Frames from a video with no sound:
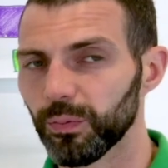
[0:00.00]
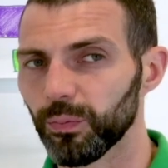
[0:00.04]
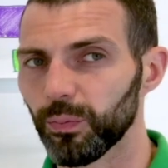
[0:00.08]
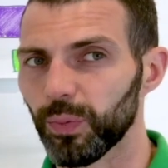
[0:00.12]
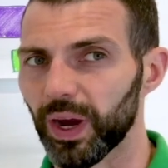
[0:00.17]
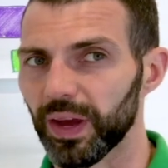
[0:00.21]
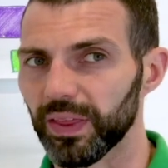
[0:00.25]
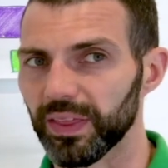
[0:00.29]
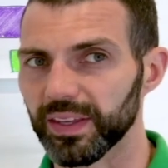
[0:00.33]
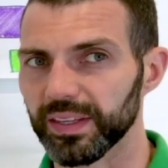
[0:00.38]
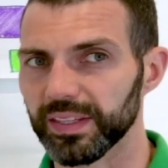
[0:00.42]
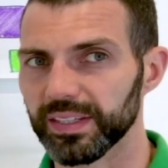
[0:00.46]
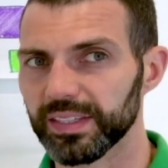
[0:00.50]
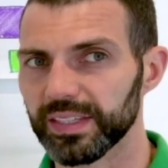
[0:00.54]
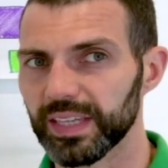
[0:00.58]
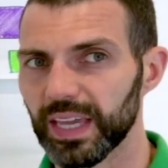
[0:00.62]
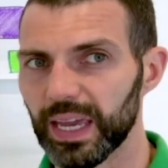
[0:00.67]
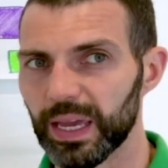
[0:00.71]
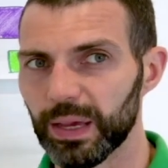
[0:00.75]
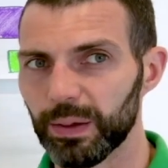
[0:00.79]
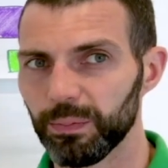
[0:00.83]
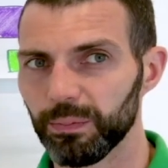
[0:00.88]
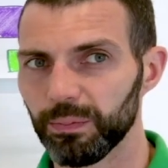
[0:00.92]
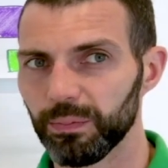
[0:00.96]
by the
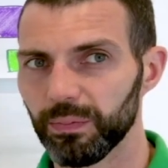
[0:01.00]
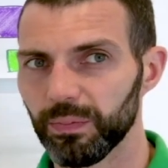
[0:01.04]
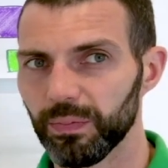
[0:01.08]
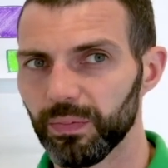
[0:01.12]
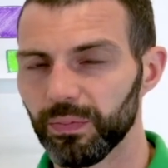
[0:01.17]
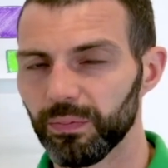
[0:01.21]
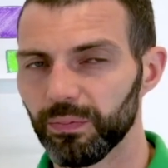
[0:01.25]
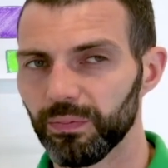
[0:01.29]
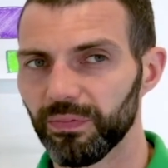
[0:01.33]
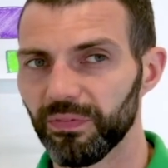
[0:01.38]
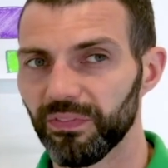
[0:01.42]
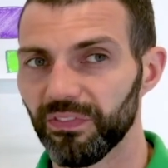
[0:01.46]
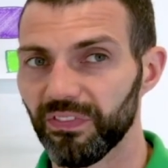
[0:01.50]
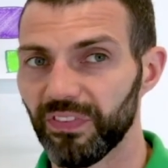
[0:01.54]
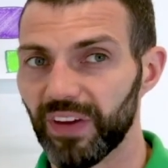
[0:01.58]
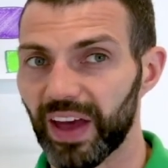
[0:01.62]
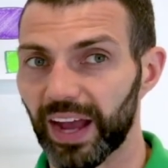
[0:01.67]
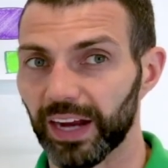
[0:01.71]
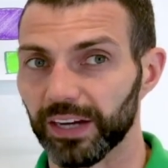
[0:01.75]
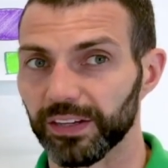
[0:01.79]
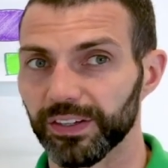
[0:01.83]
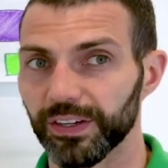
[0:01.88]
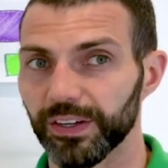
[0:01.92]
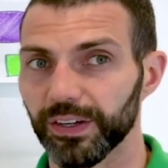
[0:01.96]
same
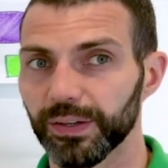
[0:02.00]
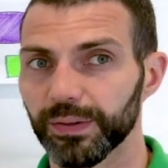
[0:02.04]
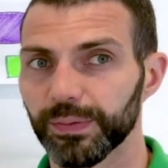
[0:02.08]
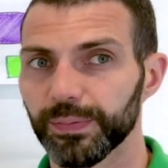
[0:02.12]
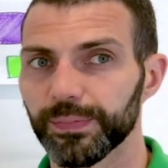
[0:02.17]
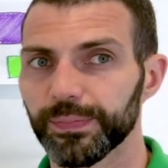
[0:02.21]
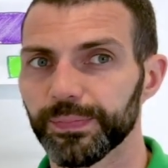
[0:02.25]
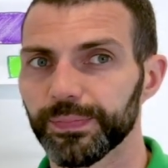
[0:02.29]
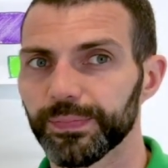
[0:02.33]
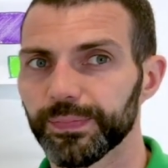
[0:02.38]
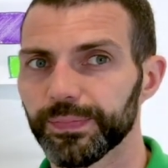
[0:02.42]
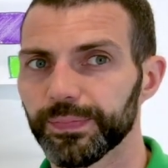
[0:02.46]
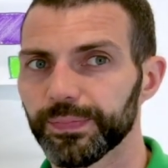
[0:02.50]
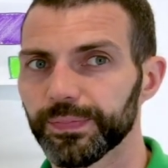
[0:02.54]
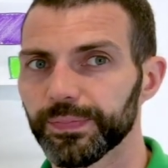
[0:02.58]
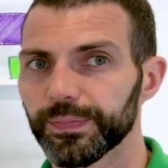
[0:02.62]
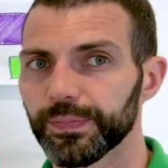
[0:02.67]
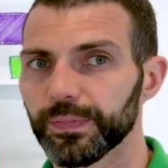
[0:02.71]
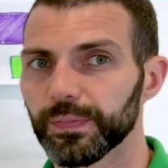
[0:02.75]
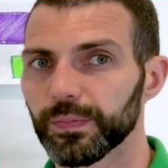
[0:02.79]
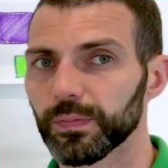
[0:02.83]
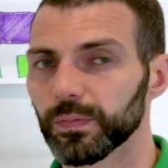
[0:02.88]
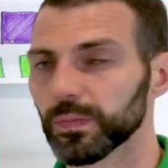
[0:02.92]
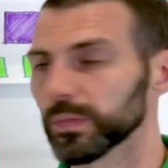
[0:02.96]
factor.
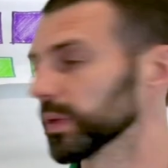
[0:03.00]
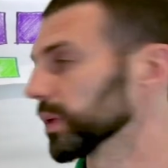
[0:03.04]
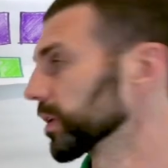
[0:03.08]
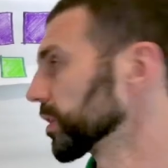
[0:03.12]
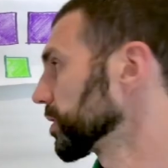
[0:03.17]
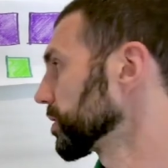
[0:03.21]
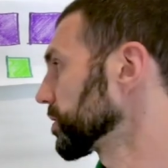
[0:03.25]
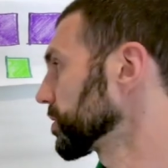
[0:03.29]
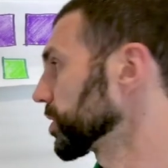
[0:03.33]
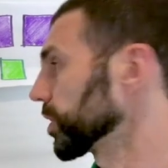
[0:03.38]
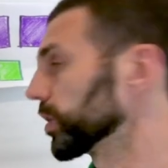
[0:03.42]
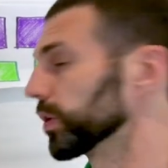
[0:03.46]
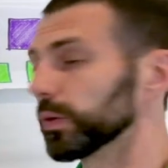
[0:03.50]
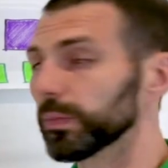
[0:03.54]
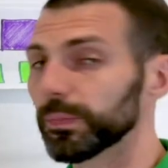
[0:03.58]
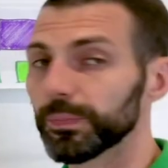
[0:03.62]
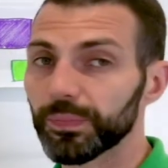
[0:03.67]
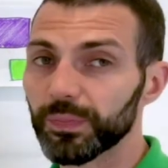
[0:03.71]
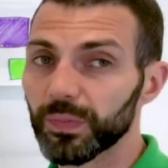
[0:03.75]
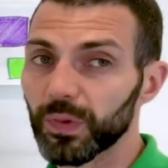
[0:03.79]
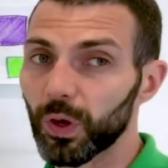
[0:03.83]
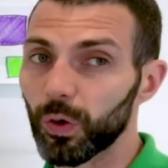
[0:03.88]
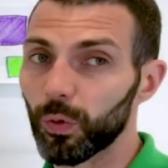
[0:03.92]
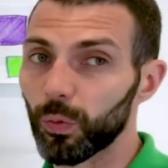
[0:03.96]

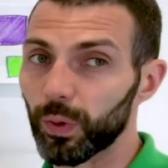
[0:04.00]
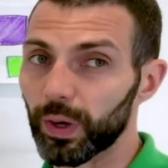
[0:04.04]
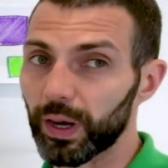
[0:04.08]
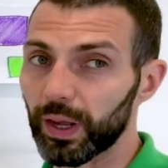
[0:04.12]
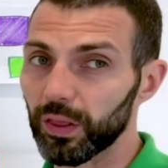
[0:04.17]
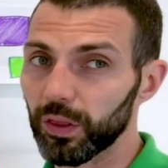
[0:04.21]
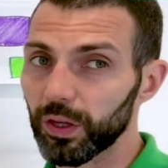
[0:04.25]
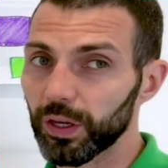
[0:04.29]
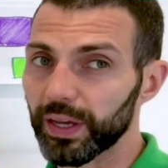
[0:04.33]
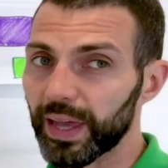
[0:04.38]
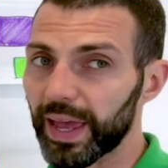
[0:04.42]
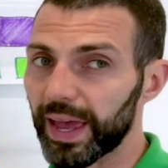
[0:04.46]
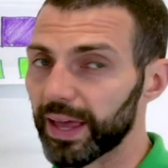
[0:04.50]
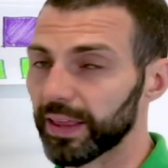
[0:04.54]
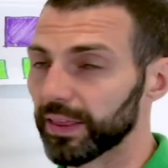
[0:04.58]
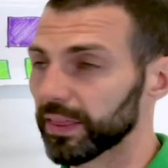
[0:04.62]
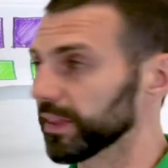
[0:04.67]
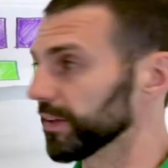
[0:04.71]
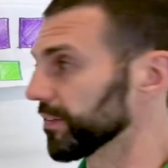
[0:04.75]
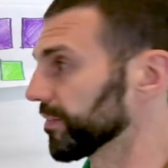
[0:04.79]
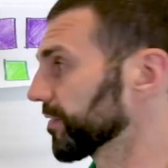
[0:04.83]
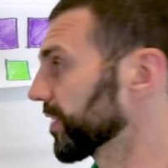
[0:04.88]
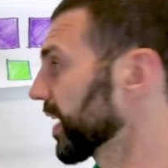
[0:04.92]
So when I look at the